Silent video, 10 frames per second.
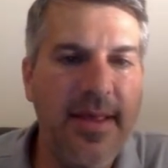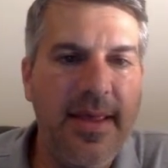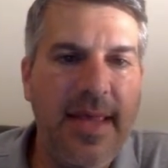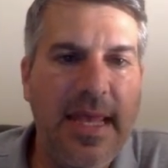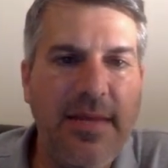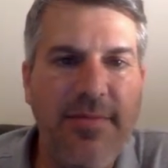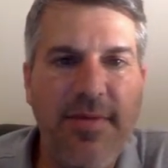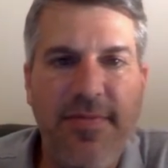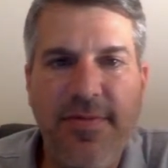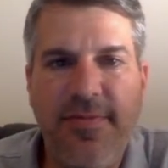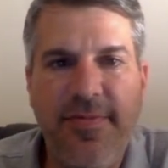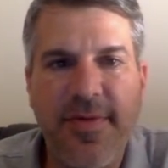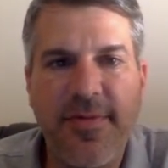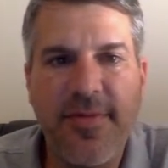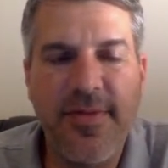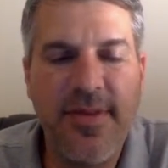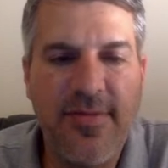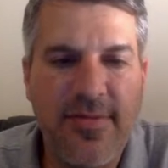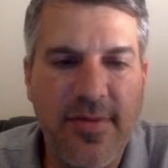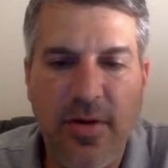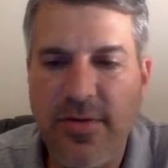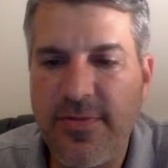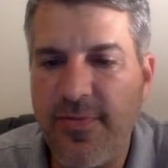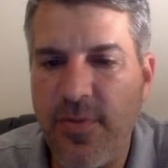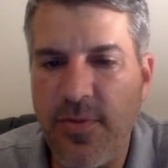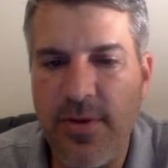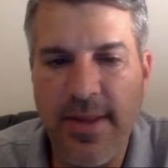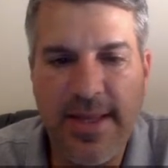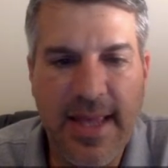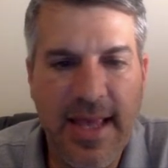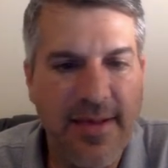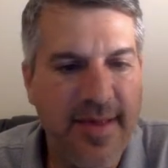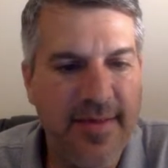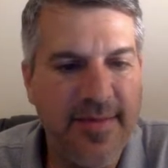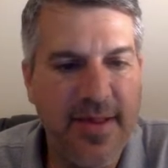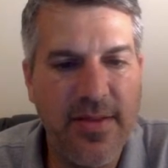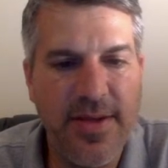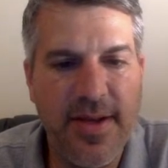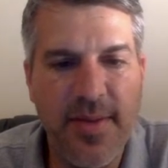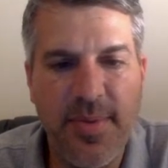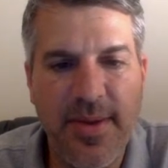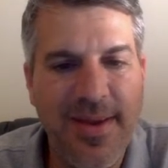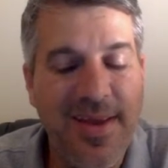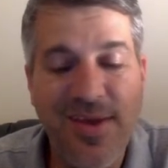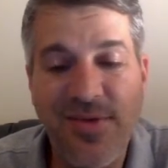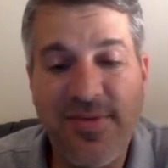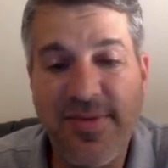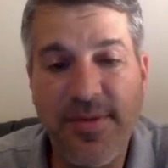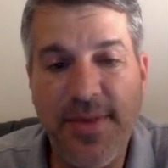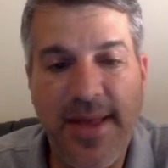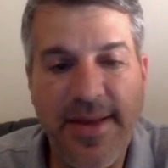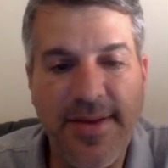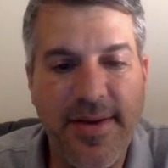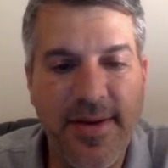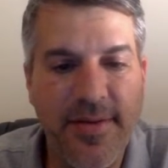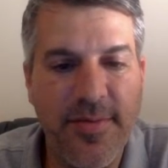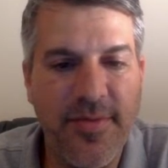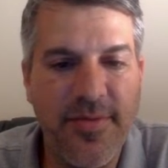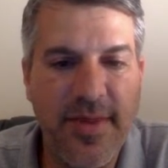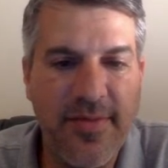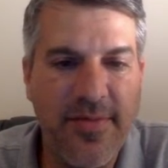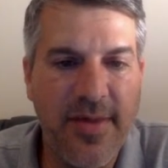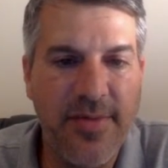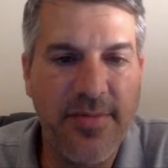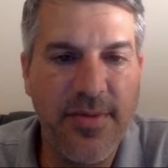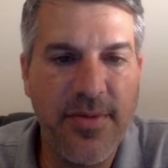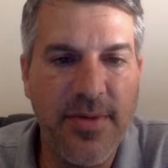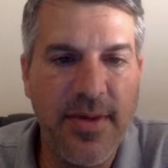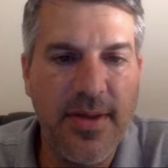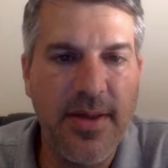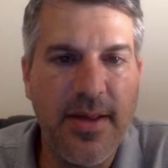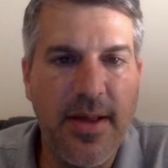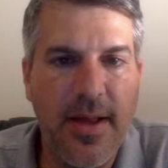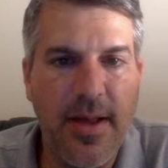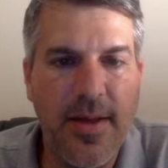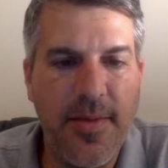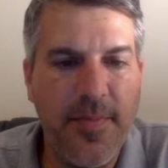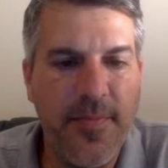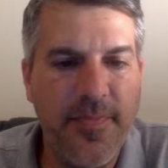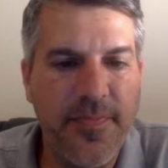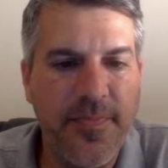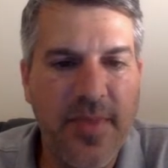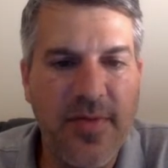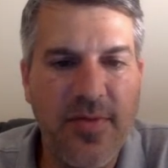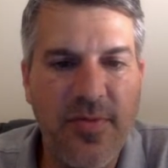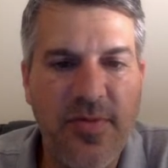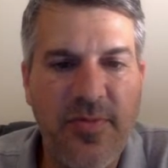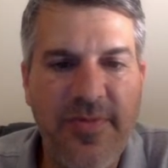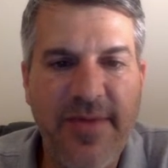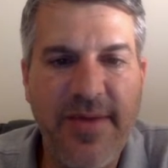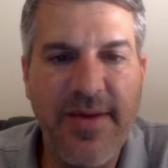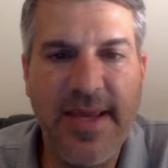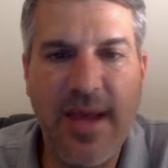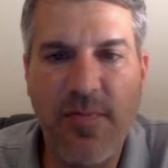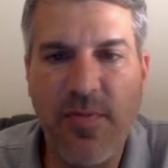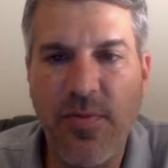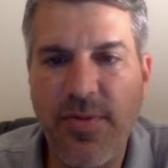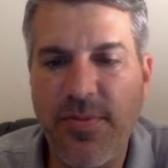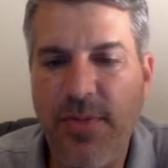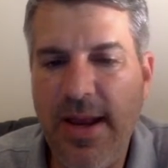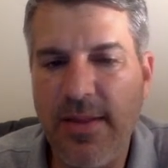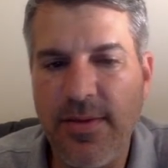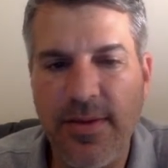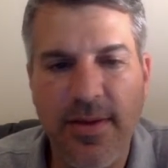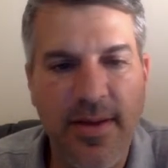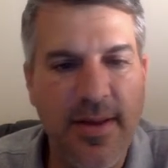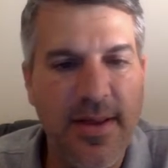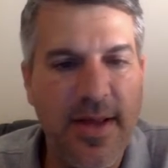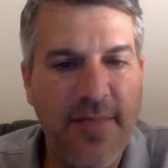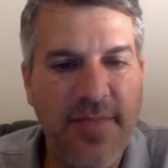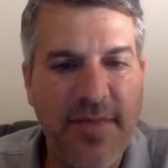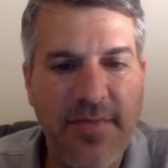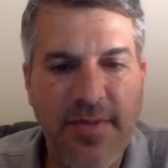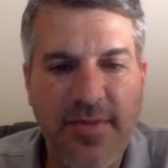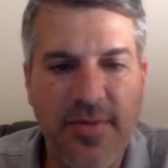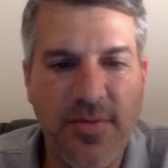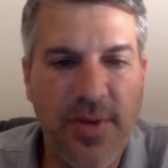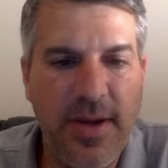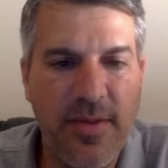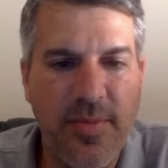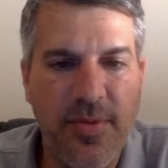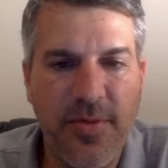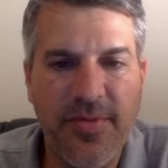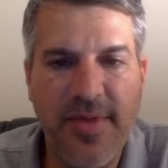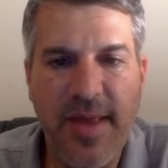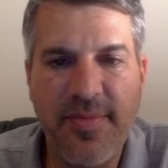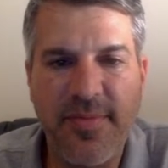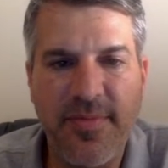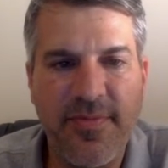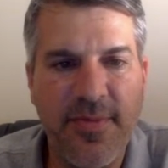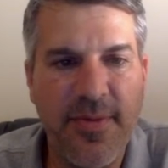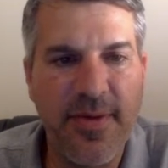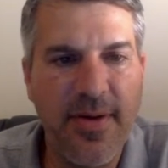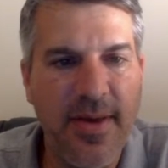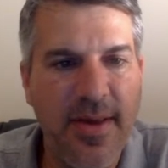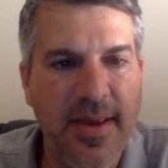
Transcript: And even if you filter this search for like XXL and up, you're still not at hundred percent sell through. Um, so just be very careful with Wrangler. I've definitely sold Wrangler Pearl snaps before.